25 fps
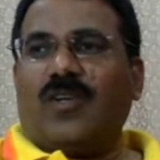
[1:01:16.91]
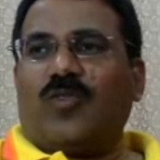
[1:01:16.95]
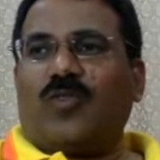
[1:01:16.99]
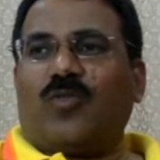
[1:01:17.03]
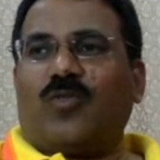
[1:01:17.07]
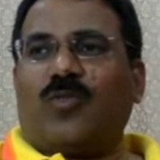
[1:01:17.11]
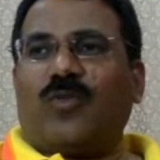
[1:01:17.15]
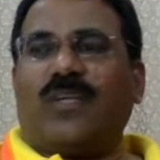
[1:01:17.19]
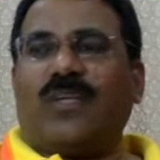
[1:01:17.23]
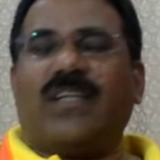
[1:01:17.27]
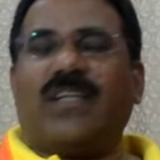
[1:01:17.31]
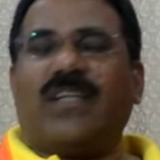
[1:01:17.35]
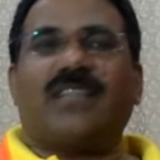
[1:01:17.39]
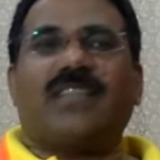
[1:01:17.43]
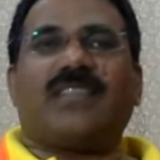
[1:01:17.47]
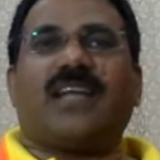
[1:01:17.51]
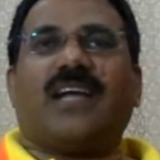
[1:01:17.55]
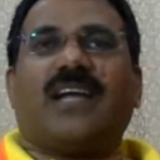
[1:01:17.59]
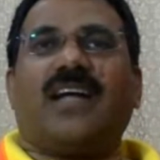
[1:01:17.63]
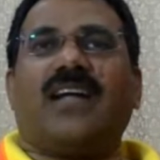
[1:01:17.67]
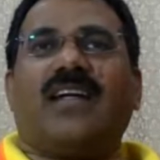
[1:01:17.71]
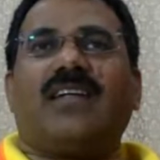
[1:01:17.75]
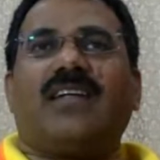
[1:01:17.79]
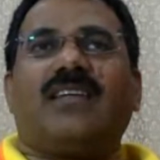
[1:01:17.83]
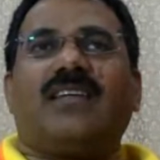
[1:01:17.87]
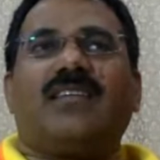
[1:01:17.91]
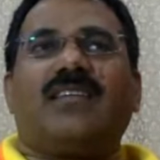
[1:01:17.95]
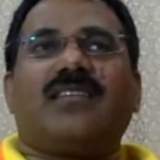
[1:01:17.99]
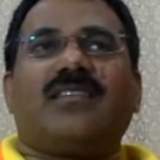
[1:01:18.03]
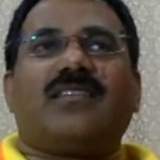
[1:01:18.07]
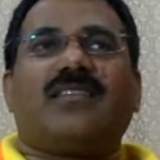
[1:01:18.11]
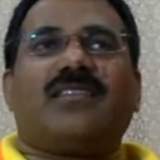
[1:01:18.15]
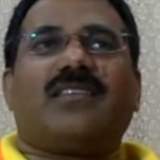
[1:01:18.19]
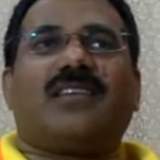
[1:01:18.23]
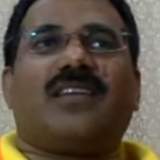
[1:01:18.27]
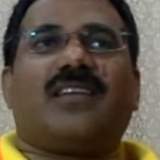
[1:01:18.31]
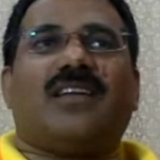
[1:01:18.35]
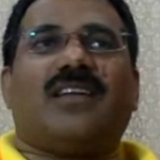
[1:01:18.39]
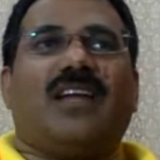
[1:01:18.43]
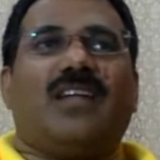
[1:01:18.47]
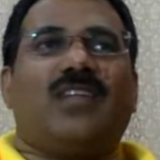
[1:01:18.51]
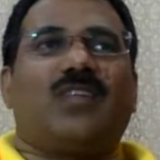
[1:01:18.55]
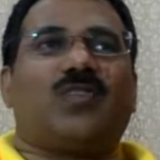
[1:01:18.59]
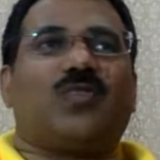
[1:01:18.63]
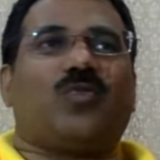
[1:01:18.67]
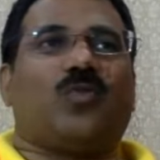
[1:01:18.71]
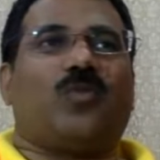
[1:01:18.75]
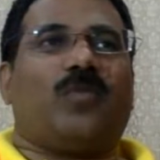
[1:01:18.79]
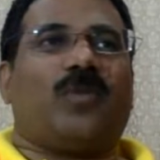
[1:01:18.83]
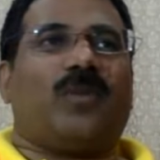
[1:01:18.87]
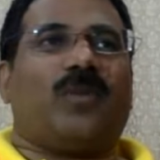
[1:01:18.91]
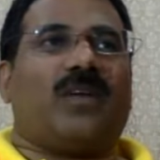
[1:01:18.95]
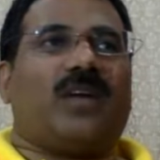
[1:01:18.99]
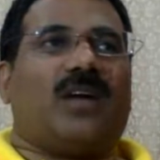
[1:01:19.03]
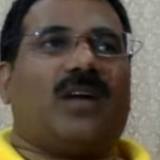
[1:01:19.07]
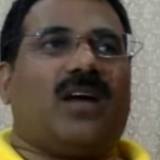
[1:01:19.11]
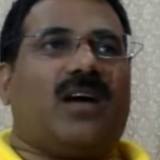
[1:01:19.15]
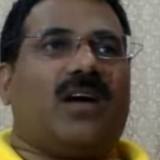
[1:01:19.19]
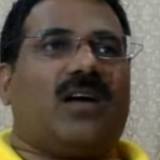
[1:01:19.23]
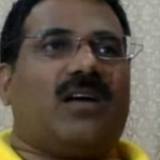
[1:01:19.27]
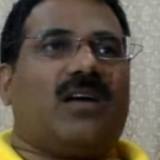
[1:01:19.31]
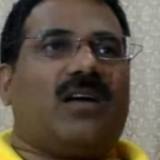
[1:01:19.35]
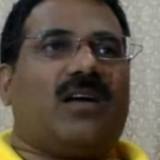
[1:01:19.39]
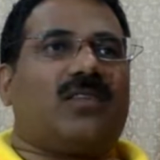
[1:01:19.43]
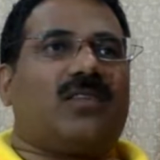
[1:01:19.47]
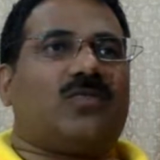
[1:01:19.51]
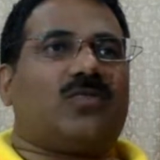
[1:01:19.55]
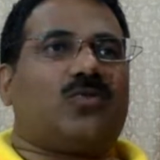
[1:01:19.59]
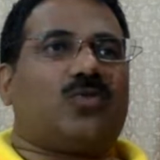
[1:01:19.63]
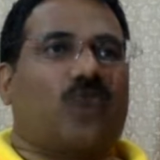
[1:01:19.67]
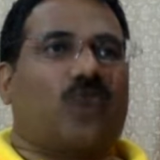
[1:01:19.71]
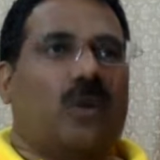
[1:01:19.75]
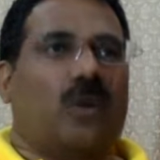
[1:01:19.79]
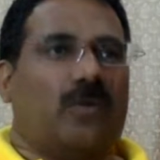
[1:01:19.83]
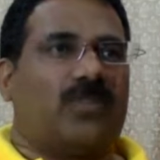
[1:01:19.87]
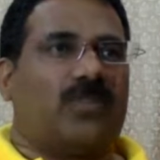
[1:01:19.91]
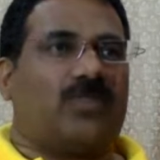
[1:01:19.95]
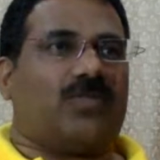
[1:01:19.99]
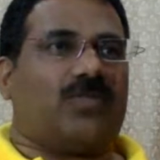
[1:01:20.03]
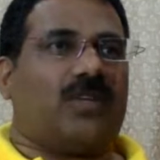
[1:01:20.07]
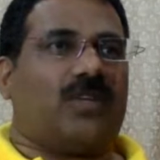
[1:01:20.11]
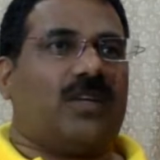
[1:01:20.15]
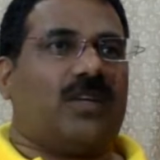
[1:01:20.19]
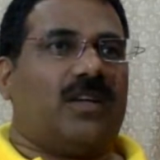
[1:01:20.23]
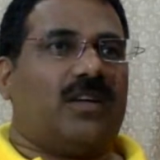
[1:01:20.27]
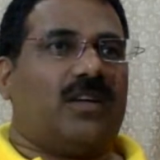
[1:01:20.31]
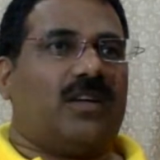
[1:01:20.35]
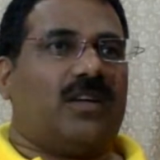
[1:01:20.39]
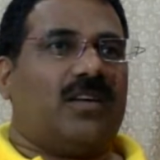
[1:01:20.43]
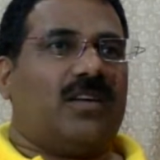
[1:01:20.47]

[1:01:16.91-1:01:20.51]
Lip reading: So we decided, let's open a dormitory,